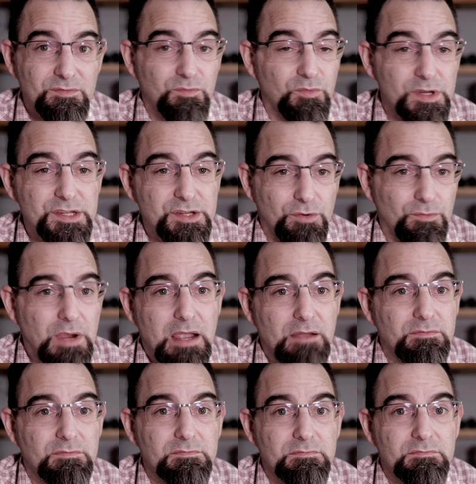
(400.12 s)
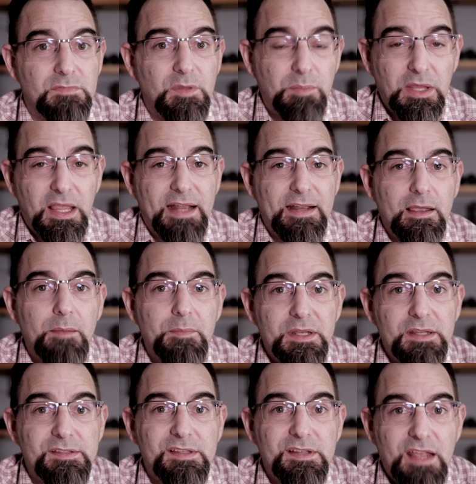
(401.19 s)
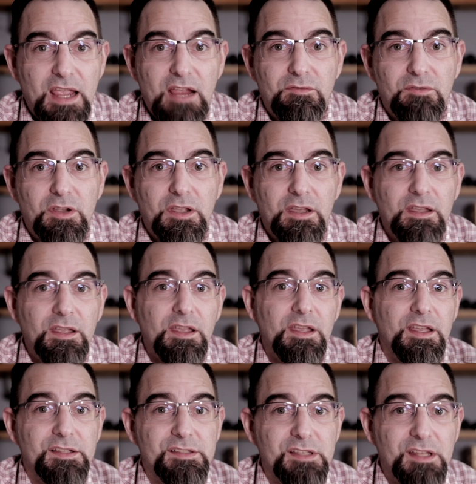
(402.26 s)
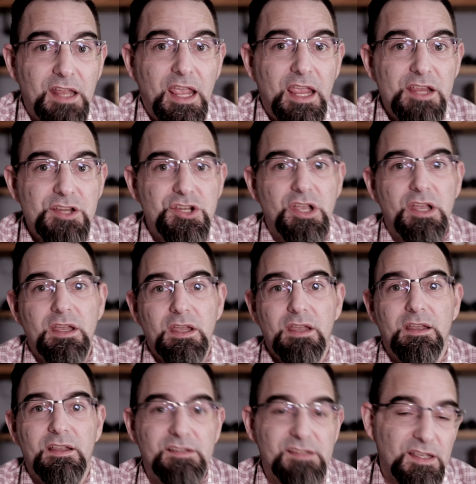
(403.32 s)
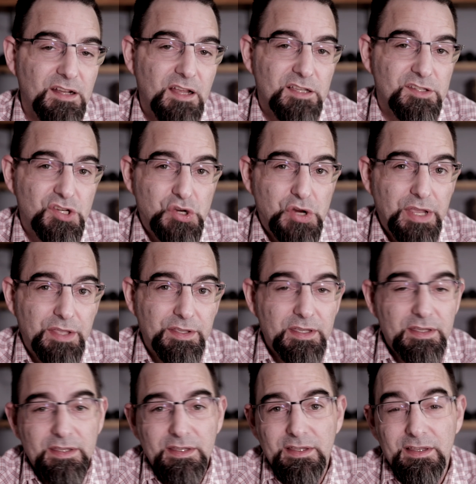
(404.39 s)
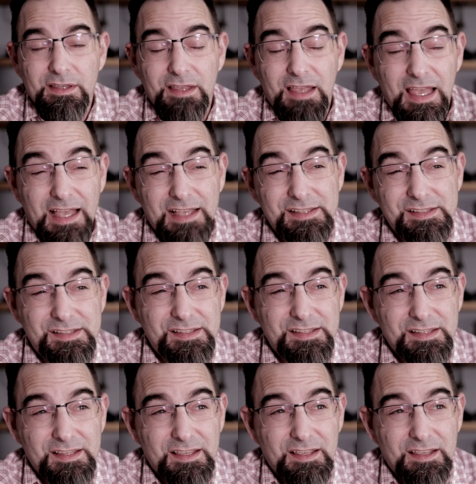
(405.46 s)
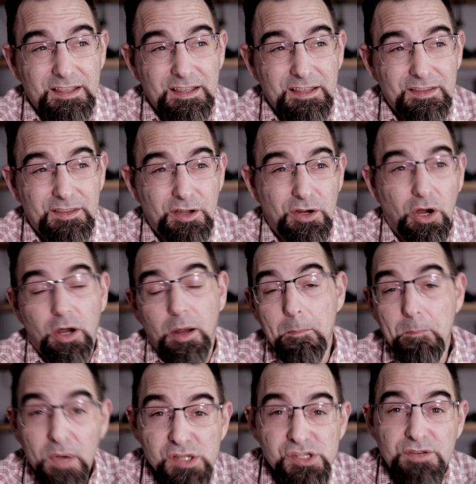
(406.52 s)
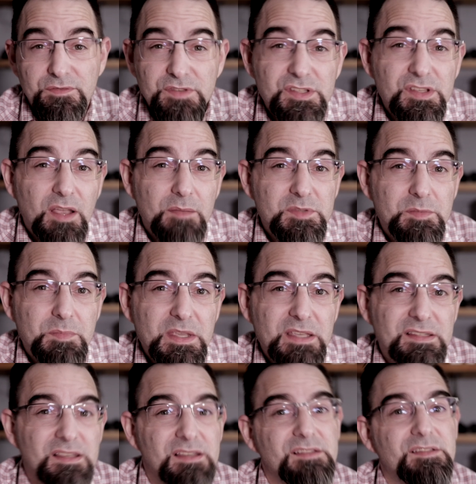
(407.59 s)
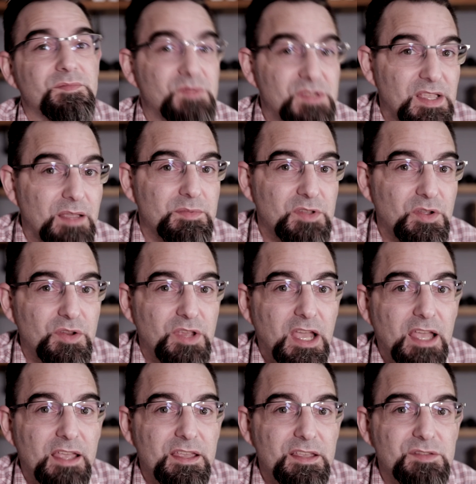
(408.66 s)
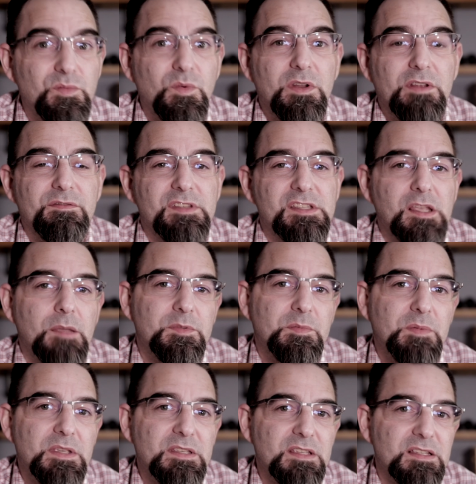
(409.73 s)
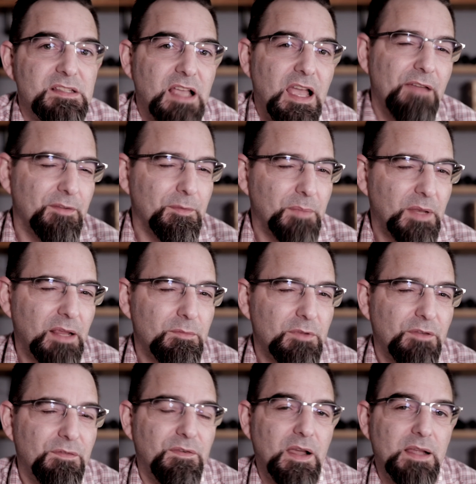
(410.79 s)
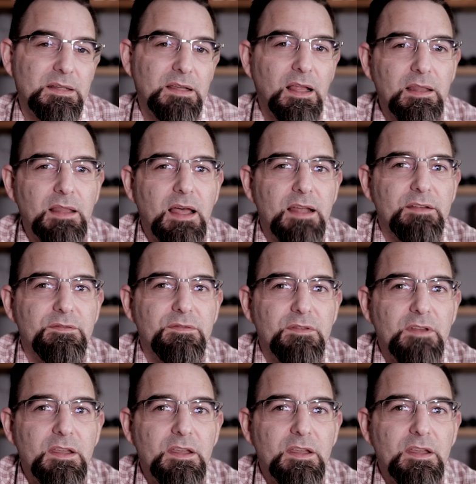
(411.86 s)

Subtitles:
reach around the planet. I mean, it's in Africa, it's in Asia, it's in Australia, as there are a bunch of subspecies. Sampsonii is one of the subspecies. I haven't been able to find a lot of